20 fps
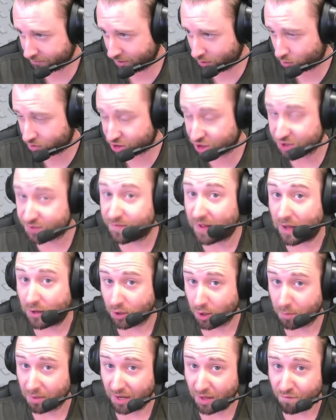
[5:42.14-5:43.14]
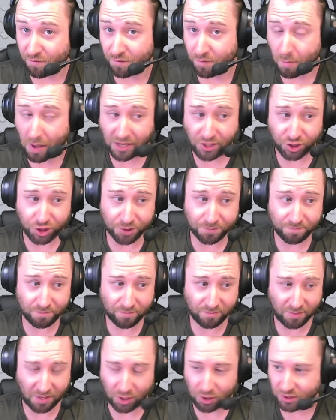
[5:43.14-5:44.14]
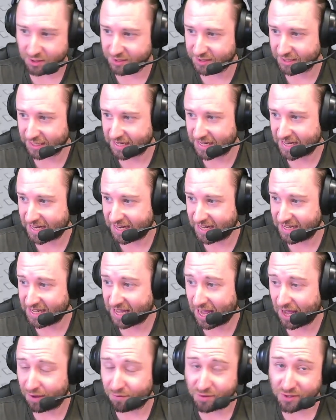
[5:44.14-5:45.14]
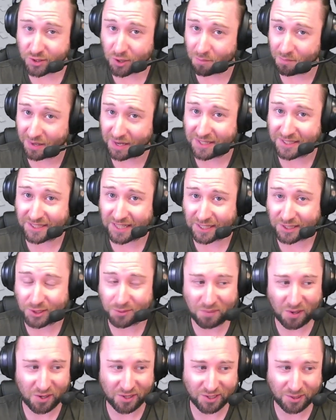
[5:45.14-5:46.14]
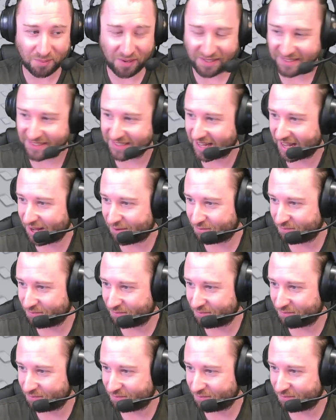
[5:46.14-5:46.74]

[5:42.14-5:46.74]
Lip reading: Which is valuable information because, yeah, if you don't place that spawn spot down,